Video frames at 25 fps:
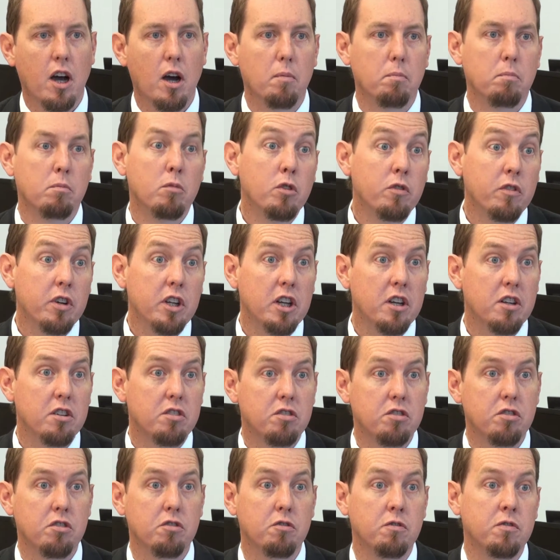Moving
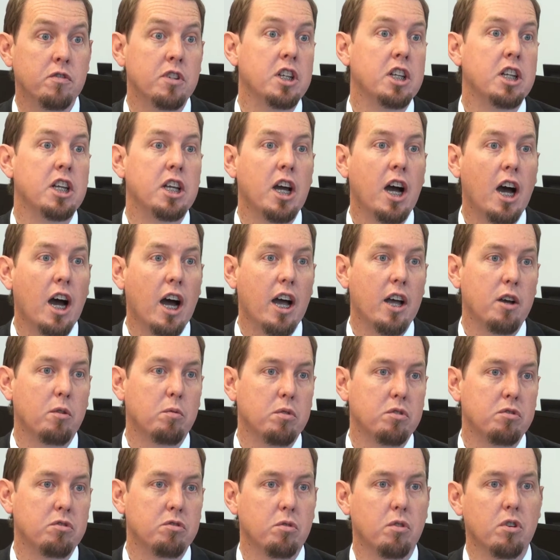into VDI
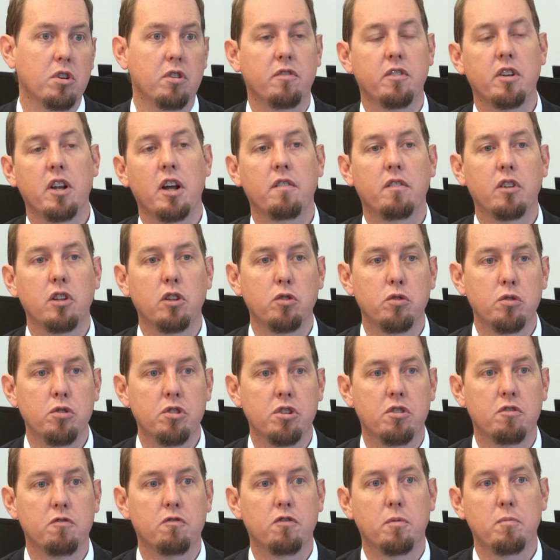was sort of an
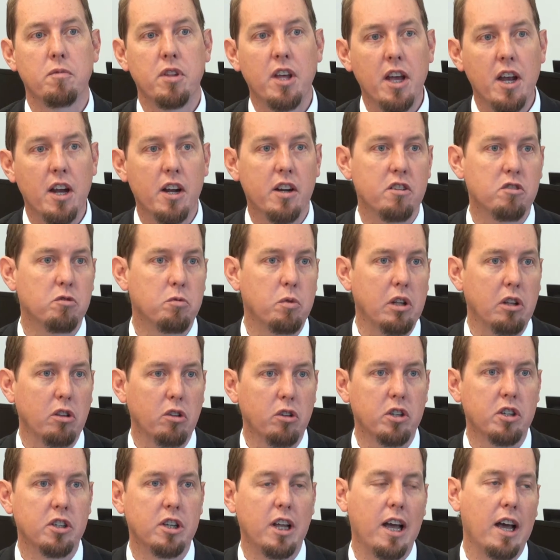evolution from there as we
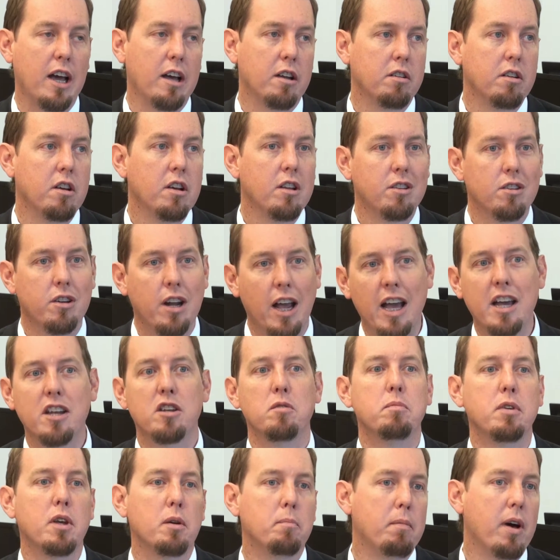looked at there had
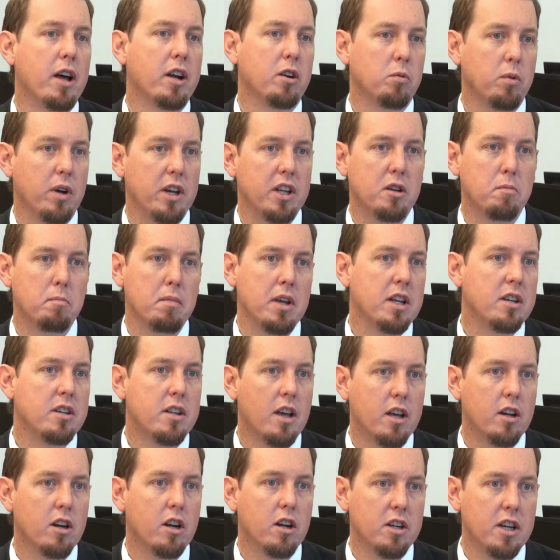to be a better way to
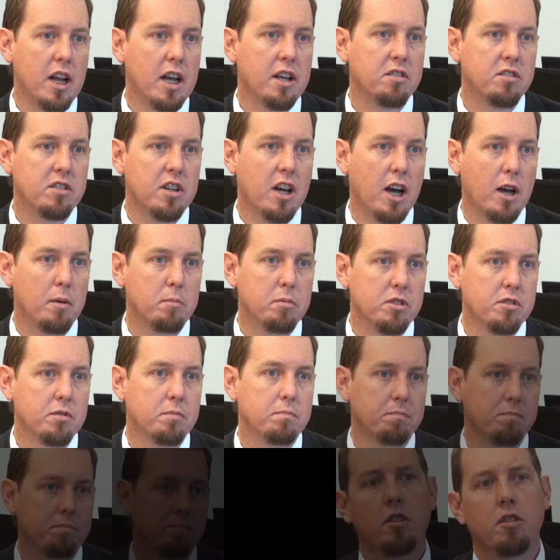maintain our desktops.
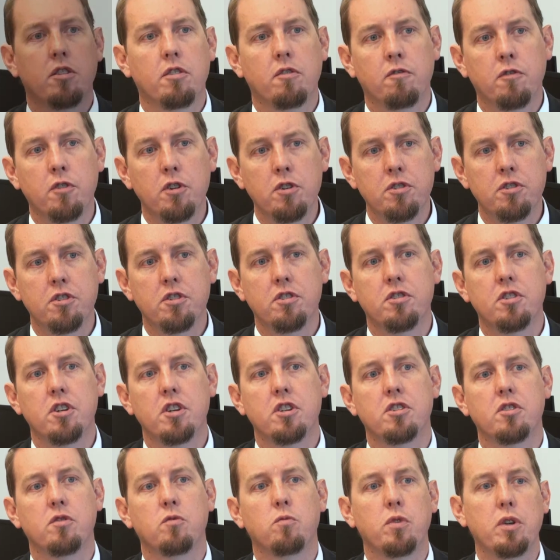The first
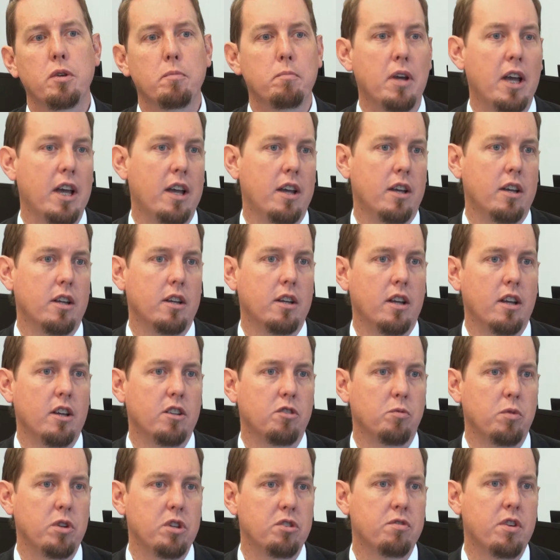decision we made
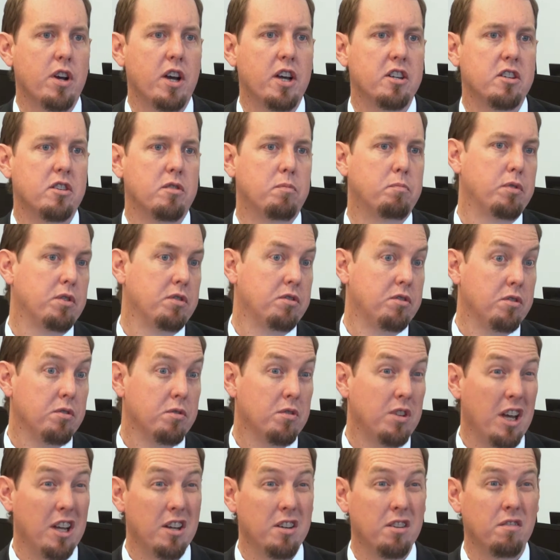as we tried to
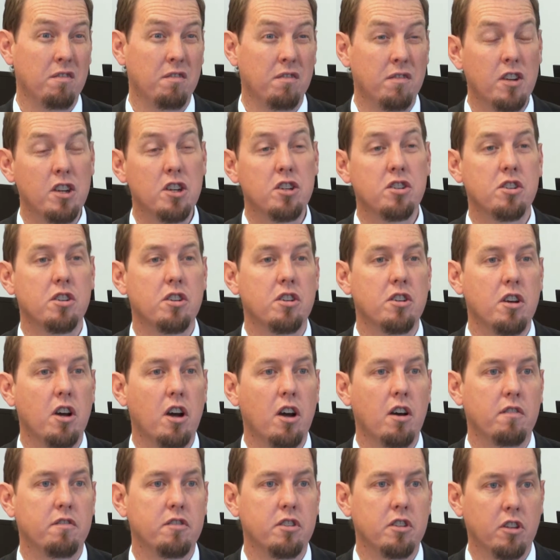pursue that vision
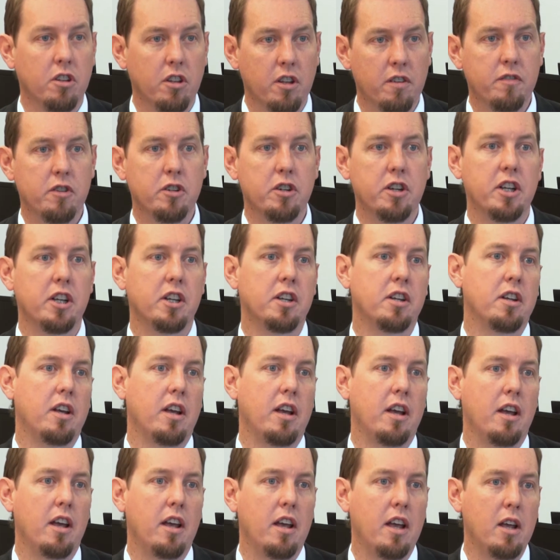of
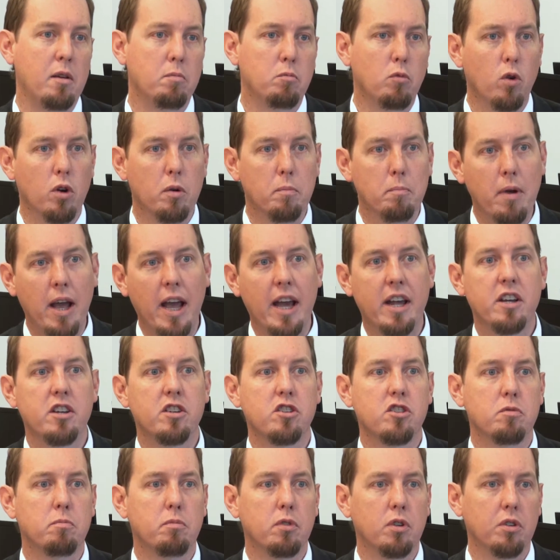delivering a more
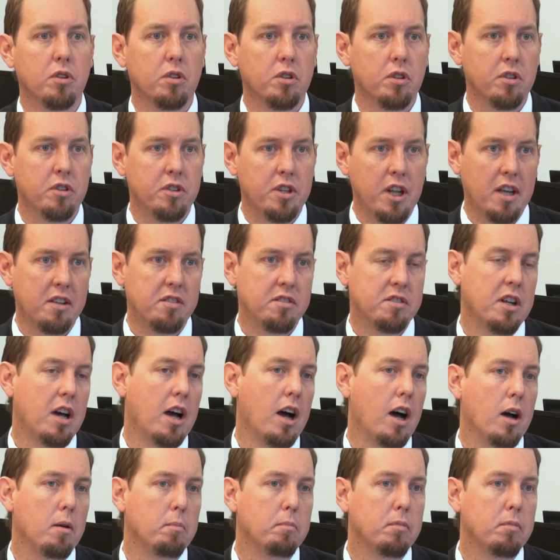manageable desktop